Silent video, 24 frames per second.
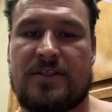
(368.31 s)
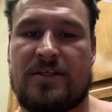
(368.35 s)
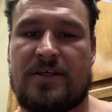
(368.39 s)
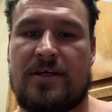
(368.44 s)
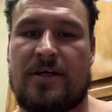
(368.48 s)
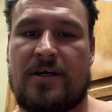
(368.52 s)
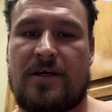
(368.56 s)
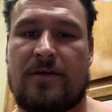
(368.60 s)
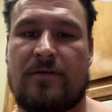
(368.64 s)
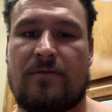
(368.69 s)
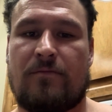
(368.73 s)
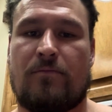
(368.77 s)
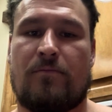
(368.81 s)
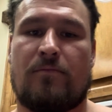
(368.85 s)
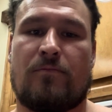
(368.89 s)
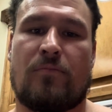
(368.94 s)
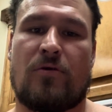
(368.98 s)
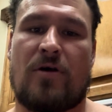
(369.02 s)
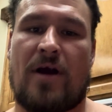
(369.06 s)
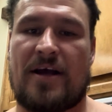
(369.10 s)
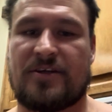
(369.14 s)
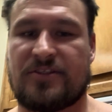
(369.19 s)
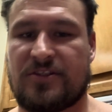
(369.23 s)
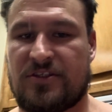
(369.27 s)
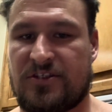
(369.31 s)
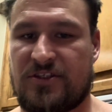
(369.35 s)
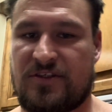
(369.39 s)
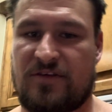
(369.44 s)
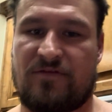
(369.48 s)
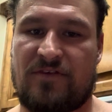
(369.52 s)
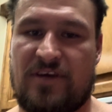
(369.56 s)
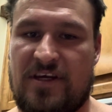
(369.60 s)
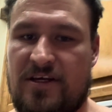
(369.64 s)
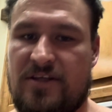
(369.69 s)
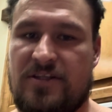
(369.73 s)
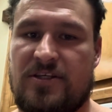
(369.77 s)
the process
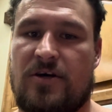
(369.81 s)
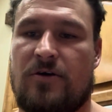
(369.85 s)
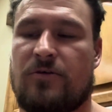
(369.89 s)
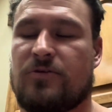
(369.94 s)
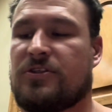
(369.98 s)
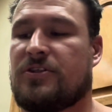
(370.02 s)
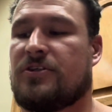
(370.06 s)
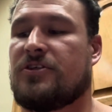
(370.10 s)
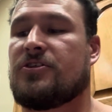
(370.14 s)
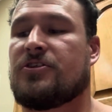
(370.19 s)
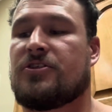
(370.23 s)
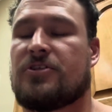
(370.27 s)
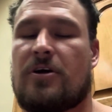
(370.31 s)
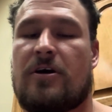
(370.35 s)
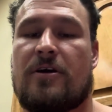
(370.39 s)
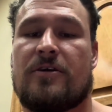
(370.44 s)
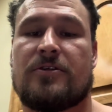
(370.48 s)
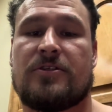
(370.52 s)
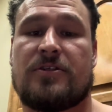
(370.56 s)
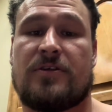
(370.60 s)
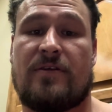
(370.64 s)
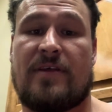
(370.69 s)
of ketosis starts.